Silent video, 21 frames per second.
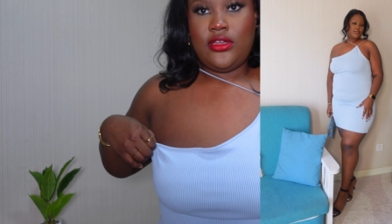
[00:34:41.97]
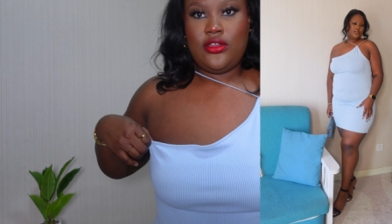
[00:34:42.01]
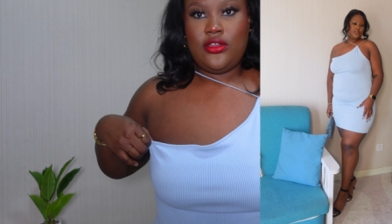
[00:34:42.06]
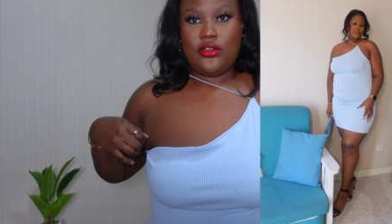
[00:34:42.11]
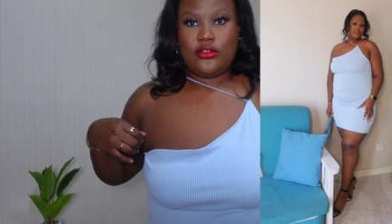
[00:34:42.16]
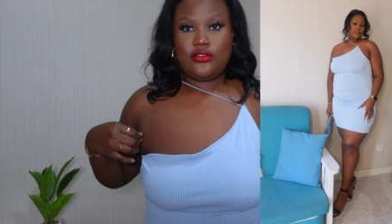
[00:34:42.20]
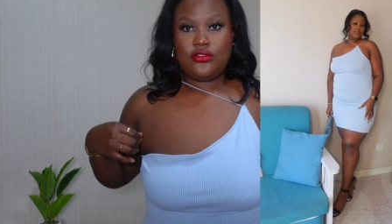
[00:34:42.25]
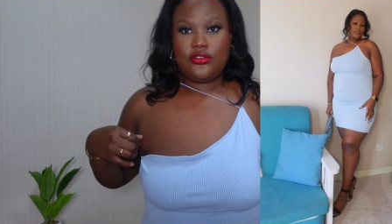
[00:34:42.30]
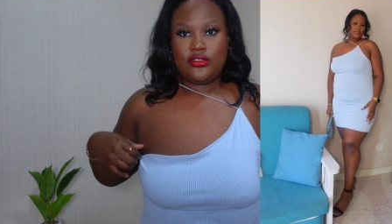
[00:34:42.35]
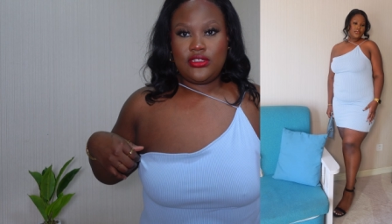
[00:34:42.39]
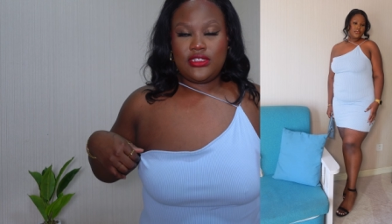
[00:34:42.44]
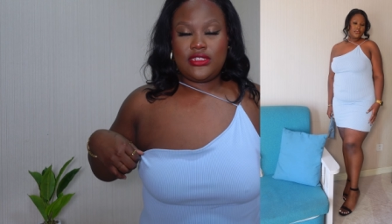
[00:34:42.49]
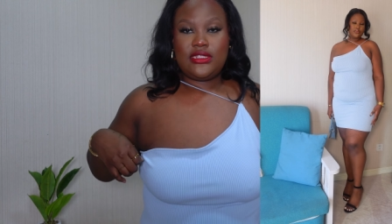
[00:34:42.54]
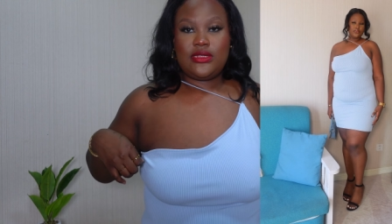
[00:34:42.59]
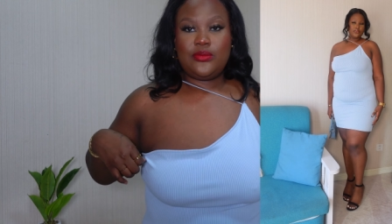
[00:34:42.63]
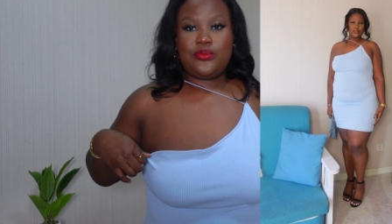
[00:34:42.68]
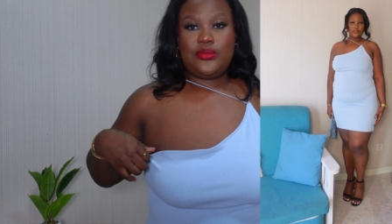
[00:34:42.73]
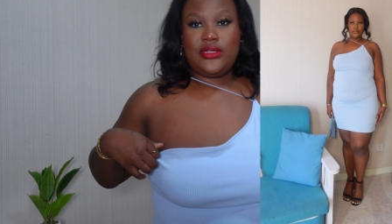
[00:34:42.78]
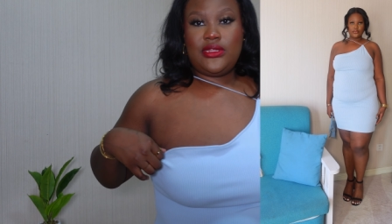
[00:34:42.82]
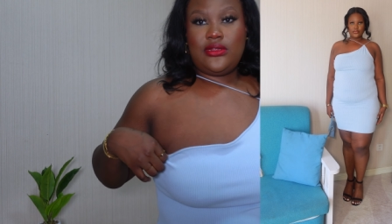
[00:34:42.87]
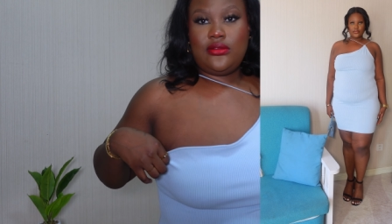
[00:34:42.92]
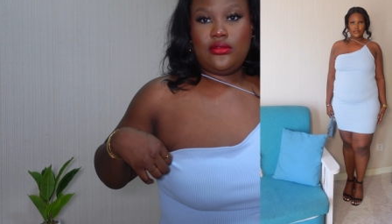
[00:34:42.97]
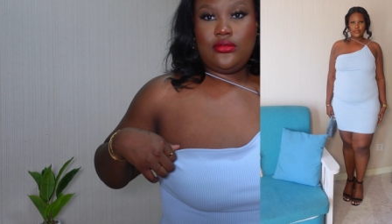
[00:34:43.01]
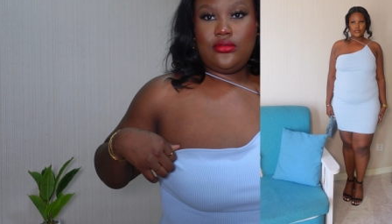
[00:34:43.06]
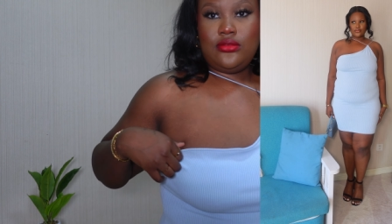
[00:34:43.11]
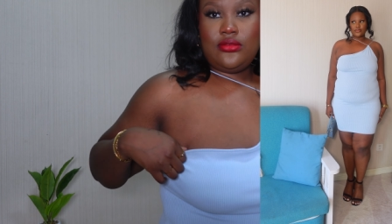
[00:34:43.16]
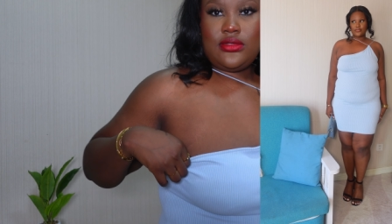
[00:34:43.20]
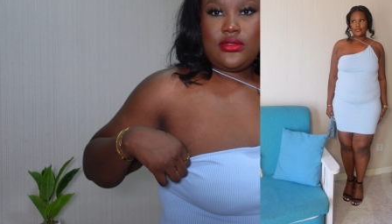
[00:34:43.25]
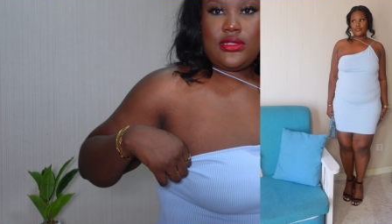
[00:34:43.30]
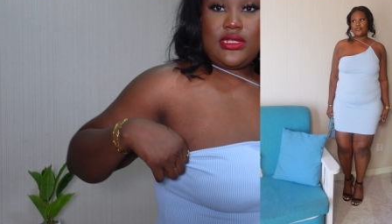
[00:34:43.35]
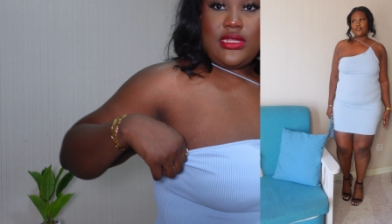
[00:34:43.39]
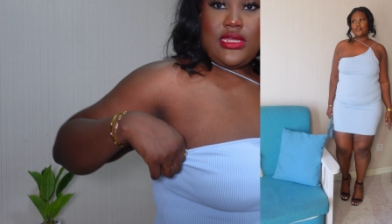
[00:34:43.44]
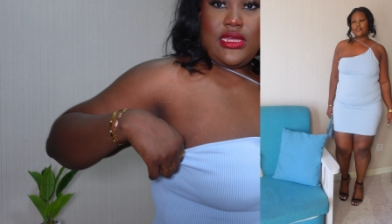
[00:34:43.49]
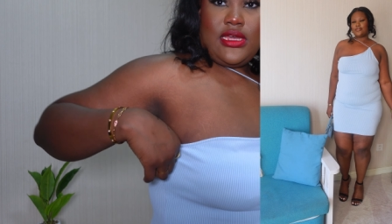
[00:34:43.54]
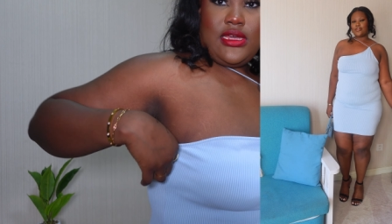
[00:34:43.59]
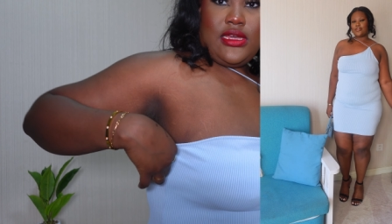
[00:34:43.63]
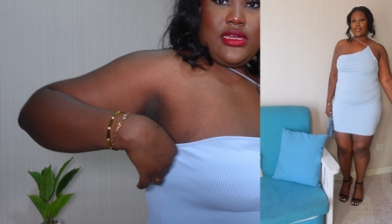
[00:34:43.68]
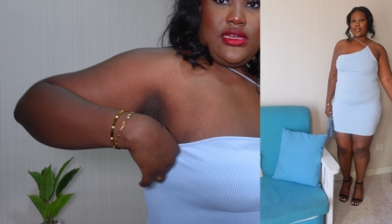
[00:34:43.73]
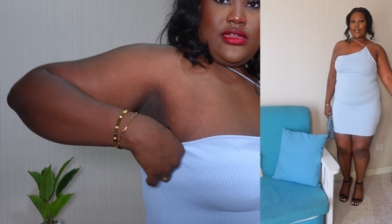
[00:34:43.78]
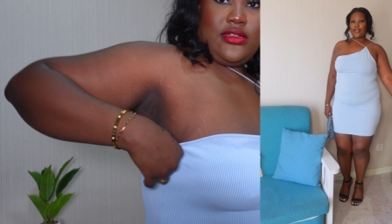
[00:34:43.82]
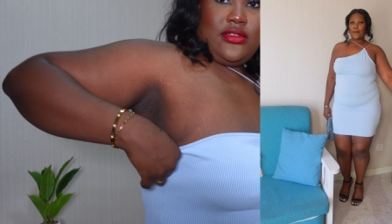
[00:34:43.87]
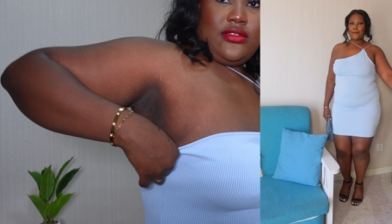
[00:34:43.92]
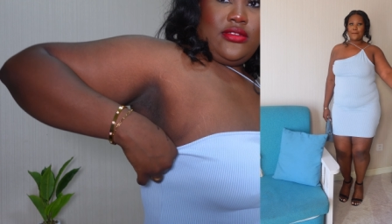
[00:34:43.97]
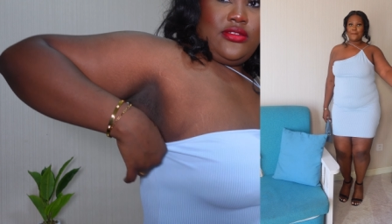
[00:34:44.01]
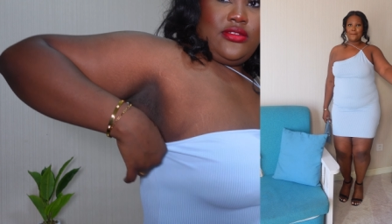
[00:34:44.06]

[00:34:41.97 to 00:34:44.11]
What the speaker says: Although it's a bit loose here,